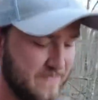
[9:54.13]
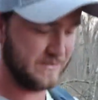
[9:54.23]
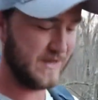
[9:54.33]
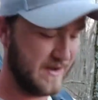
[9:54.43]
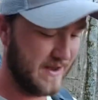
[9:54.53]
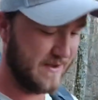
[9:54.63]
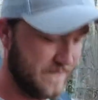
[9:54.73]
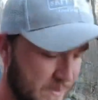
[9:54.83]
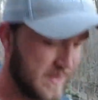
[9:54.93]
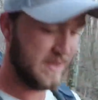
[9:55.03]
was getting at.
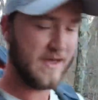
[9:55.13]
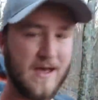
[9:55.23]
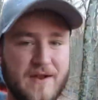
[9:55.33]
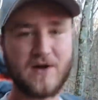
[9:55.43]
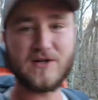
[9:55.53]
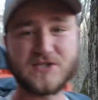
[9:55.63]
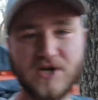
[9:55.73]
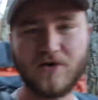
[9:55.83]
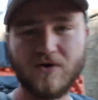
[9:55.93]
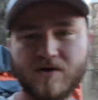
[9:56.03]
And also,